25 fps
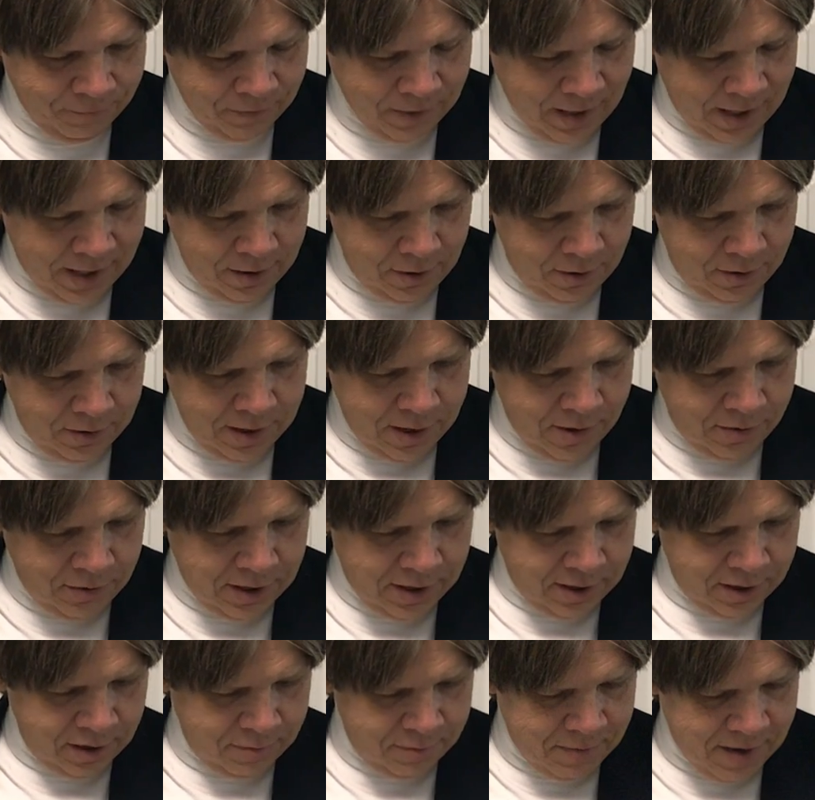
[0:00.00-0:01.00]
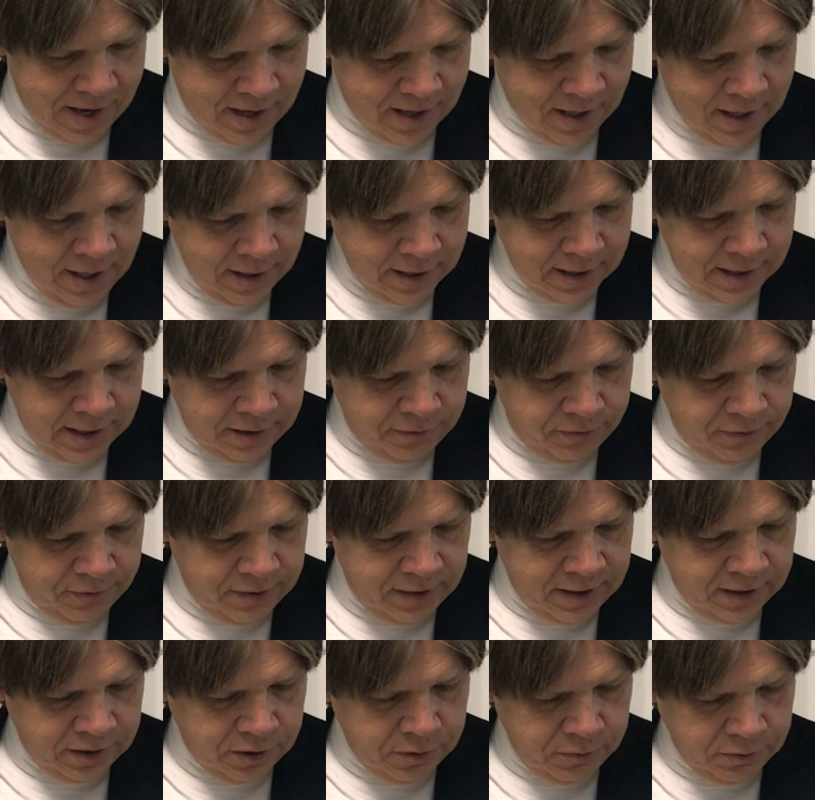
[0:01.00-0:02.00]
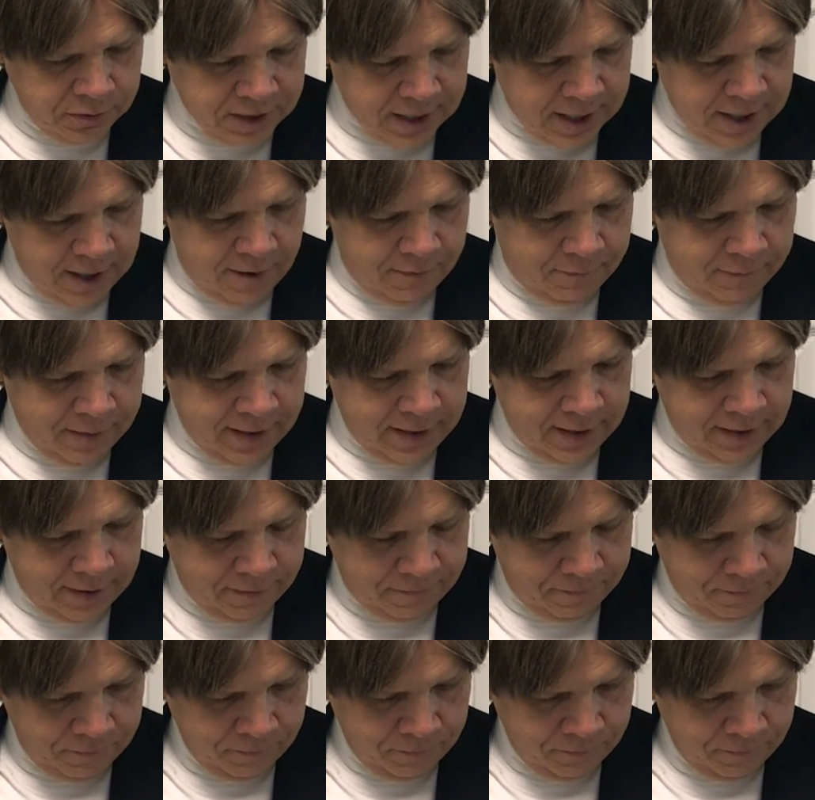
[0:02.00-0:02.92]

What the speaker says: I don't know nothing about it. Neither did you tell me.